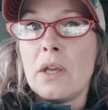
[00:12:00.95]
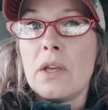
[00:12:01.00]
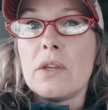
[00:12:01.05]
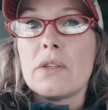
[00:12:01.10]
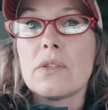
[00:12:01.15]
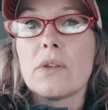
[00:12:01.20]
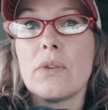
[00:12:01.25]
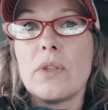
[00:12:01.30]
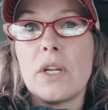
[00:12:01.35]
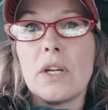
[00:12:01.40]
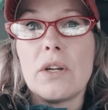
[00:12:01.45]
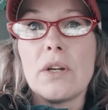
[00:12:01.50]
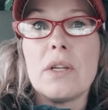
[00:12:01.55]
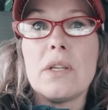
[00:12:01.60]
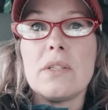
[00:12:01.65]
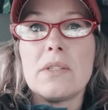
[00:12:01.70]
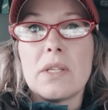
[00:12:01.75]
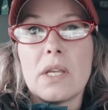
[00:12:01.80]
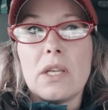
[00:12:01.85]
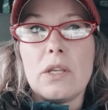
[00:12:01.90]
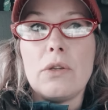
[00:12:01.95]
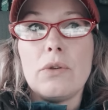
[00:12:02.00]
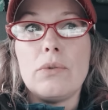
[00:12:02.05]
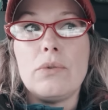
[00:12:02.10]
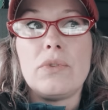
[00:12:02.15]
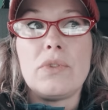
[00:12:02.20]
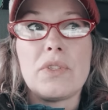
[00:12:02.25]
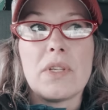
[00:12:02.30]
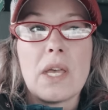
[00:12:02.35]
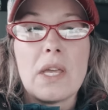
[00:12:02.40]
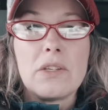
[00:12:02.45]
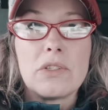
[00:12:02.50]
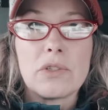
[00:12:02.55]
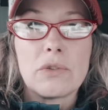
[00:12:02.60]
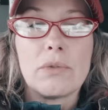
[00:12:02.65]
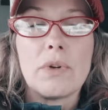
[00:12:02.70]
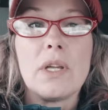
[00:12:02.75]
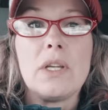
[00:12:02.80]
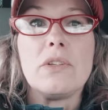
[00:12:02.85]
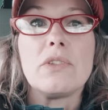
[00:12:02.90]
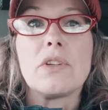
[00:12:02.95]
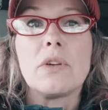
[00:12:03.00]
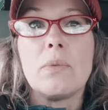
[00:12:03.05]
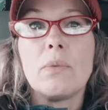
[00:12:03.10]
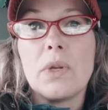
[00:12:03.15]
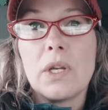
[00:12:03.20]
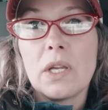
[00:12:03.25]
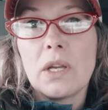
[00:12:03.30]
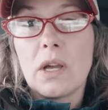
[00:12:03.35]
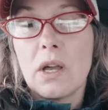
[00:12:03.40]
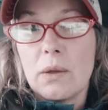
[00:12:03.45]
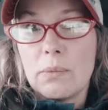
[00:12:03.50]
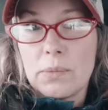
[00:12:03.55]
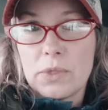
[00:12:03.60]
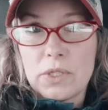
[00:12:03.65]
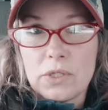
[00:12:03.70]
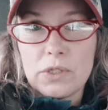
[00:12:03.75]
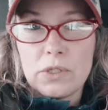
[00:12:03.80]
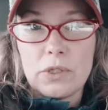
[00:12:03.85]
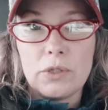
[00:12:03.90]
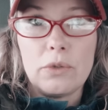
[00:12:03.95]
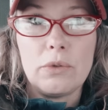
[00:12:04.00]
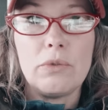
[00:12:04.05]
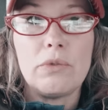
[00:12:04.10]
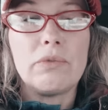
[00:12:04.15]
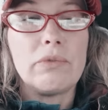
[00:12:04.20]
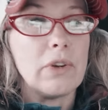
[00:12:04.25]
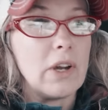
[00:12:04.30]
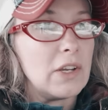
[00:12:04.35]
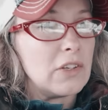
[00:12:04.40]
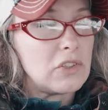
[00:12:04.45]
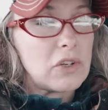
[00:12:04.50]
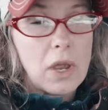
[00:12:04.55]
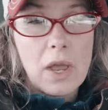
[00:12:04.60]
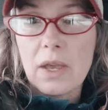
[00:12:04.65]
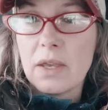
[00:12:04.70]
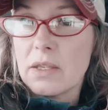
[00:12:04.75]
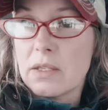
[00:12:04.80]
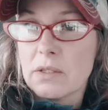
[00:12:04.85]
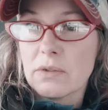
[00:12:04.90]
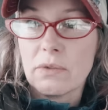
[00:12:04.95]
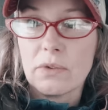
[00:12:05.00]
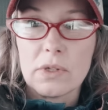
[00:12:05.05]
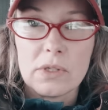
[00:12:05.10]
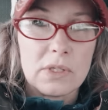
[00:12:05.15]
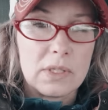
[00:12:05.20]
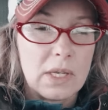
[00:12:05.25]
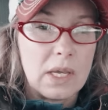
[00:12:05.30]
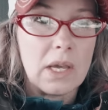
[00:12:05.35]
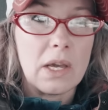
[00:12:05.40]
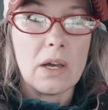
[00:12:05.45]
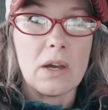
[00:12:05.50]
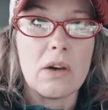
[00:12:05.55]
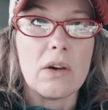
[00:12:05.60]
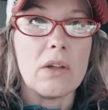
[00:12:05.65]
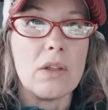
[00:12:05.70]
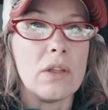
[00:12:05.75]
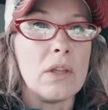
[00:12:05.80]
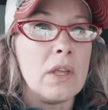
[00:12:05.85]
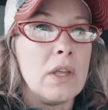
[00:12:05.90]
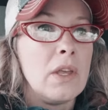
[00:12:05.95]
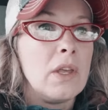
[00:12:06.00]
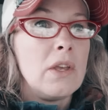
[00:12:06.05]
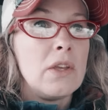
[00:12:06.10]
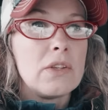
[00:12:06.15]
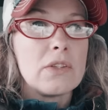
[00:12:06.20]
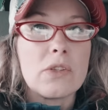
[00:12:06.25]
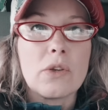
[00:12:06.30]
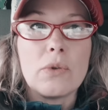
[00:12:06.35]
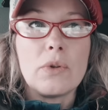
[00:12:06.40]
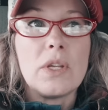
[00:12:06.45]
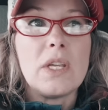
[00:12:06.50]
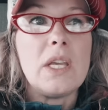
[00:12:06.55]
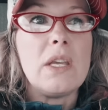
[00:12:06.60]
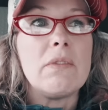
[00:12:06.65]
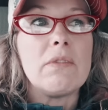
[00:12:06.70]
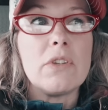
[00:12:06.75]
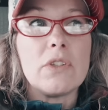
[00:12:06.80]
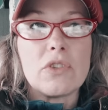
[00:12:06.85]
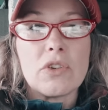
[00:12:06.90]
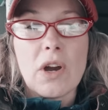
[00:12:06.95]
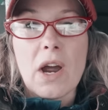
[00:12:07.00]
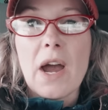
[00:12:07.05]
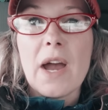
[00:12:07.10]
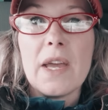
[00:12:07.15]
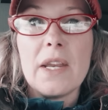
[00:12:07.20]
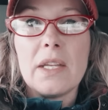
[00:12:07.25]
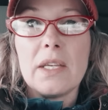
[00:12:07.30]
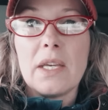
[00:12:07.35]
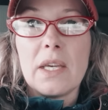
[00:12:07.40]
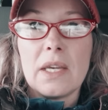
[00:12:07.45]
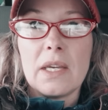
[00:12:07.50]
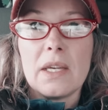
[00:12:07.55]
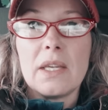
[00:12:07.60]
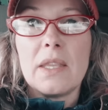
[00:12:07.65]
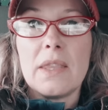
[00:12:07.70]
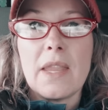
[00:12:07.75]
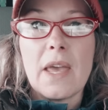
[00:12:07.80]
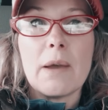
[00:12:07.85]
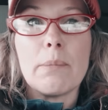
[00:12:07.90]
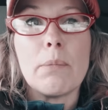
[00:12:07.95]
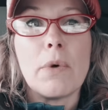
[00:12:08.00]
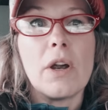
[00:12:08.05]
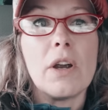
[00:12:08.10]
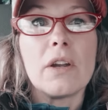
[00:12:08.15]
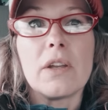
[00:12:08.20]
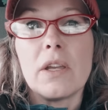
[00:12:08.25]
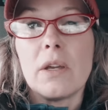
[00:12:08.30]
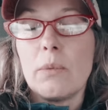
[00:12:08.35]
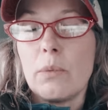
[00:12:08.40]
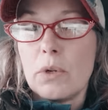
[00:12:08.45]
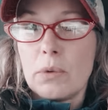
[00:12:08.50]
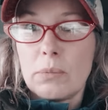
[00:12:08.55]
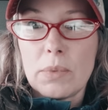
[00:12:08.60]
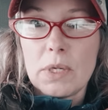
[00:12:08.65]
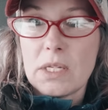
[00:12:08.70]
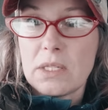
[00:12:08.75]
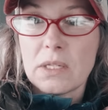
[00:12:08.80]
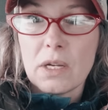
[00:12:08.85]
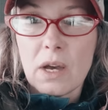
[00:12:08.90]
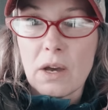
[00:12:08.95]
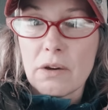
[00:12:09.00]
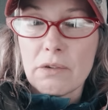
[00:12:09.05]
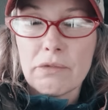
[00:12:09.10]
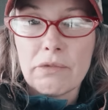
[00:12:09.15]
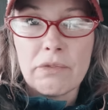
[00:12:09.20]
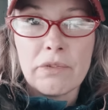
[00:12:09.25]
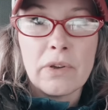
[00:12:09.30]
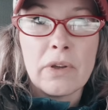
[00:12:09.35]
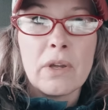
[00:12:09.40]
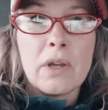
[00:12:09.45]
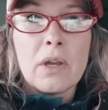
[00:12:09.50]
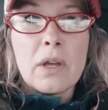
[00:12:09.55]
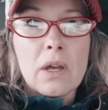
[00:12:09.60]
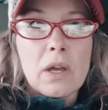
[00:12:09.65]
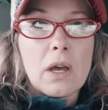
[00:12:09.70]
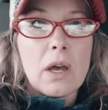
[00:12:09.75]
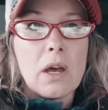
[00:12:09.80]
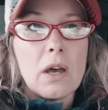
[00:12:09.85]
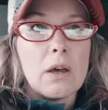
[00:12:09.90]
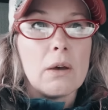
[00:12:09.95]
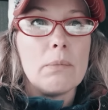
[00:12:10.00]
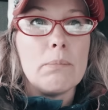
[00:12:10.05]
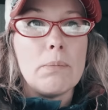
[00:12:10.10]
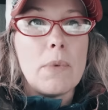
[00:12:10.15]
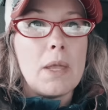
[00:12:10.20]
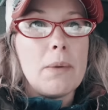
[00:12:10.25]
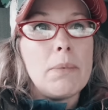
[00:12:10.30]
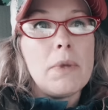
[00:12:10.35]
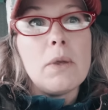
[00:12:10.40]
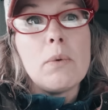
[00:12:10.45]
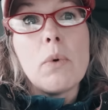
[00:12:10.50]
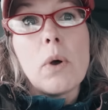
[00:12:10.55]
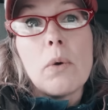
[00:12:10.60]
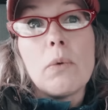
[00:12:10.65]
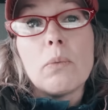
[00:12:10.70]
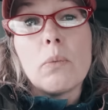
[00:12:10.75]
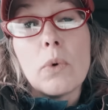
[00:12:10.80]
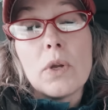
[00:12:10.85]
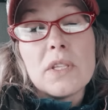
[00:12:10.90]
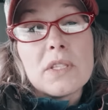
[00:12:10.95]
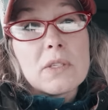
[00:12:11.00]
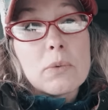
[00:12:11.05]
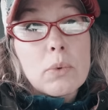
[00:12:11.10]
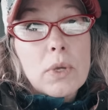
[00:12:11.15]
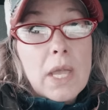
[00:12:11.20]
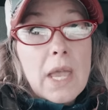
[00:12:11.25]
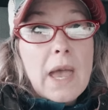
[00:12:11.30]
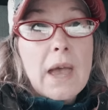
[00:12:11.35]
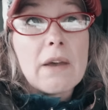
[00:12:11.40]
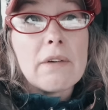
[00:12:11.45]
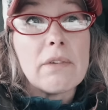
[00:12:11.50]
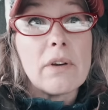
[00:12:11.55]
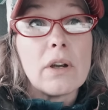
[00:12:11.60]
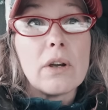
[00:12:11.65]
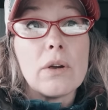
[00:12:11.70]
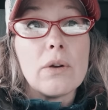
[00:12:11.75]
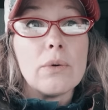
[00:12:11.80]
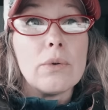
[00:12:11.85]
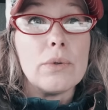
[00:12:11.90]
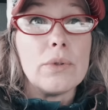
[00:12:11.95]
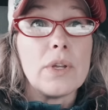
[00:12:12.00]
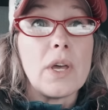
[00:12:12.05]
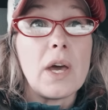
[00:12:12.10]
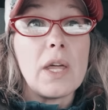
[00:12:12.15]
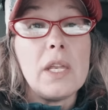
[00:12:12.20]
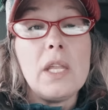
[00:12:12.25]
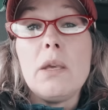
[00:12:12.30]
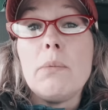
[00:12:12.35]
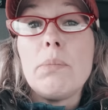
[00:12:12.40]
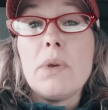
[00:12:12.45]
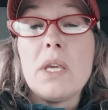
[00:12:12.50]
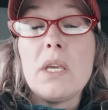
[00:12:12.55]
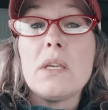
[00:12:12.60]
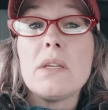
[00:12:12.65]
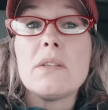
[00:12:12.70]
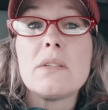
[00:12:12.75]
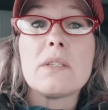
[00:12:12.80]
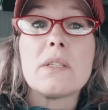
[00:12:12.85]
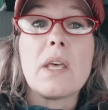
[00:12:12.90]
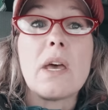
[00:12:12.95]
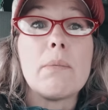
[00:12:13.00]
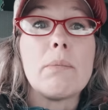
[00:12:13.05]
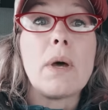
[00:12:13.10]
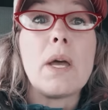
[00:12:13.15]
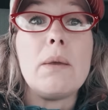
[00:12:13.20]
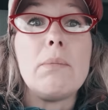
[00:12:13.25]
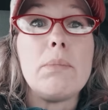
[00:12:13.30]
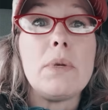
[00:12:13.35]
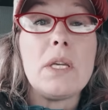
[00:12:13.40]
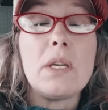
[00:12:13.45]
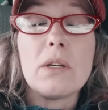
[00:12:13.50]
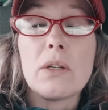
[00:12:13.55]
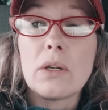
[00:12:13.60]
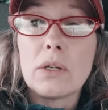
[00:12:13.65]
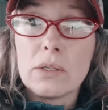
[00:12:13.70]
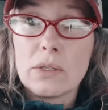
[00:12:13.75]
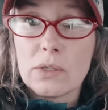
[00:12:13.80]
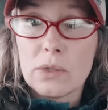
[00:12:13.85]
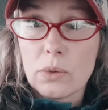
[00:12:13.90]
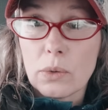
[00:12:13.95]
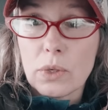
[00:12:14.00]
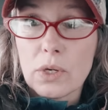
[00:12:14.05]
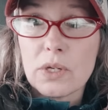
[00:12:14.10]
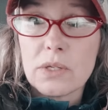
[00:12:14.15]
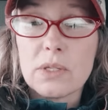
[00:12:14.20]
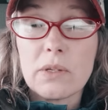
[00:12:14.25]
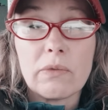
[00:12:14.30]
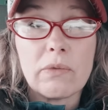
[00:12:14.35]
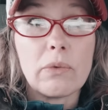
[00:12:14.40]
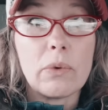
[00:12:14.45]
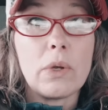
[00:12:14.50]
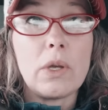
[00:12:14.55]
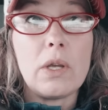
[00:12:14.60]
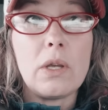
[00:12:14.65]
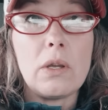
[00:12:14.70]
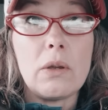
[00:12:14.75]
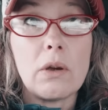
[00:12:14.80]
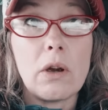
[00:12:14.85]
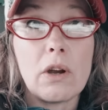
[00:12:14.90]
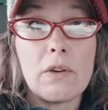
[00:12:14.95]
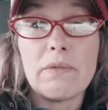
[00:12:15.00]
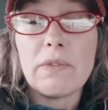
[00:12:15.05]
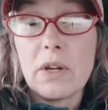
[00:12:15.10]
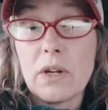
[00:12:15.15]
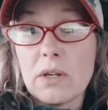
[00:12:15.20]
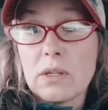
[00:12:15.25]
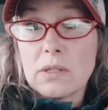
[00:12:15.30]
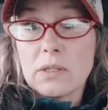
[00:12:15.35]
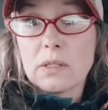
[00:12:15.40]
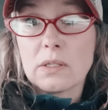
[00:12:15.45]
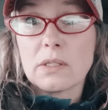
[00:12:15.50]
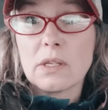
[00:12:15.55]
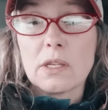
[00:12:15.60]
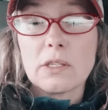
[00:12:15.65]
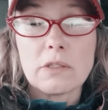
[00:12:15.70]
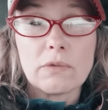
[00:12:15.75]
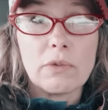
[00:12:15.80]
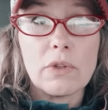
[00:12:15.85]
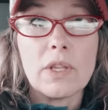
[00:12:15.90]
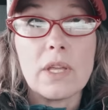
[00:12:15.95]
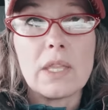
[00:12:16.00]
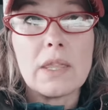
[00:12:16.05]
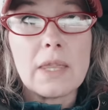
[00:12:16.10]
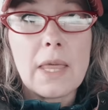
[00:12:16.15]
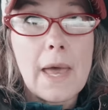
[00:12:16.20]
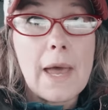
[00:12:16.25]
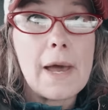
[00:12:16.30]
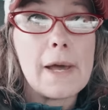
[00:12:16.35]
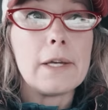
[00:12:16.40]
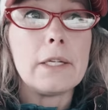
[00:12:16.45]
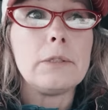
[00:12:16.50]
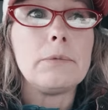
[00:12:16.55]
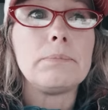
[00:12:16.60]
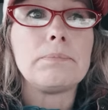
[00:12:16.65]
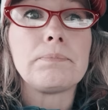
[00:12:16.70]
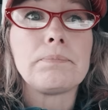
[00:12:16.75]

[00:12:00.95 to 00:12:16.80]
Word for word: so there is a huge saturation when it comes to fresh eggs for sale. So to even try to get in that market would be tough. Um, maybe once we have our own honeybees, that might be a good source if we are very successful at that,